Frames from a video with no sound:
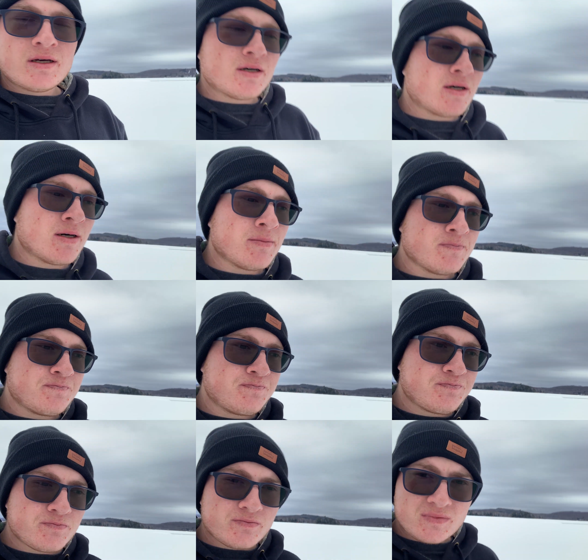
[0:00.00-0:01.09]
Um,
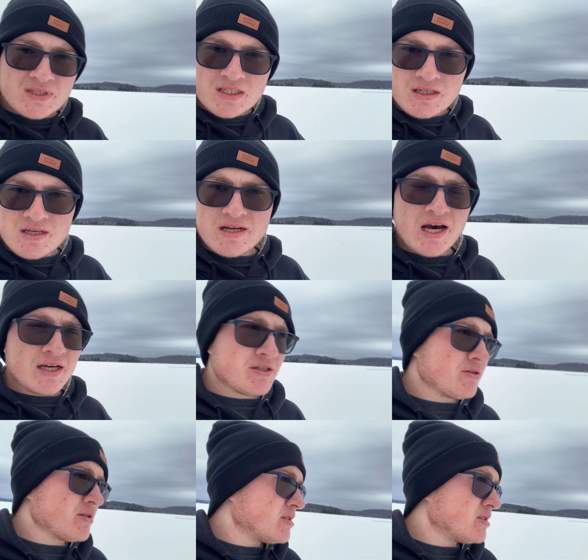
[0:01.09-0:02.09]
And as you can